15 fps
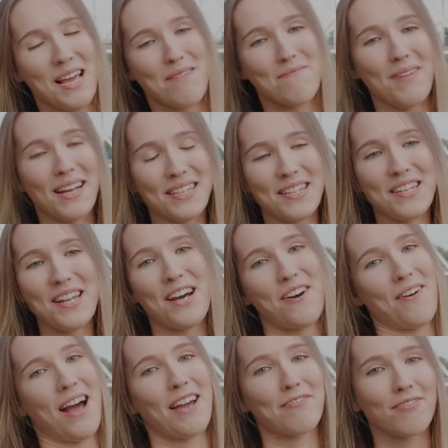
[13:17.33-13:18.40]
But
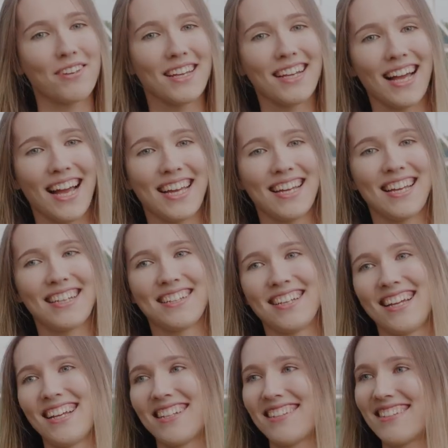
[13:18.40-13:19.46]
no, I think
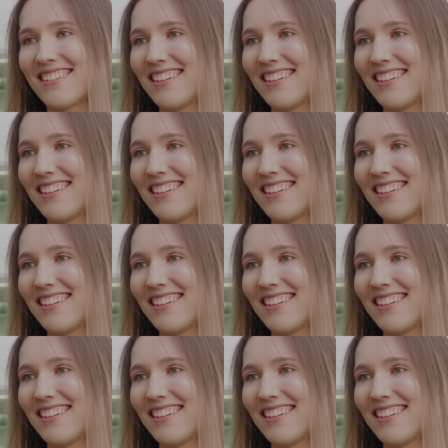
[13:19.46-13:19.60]
that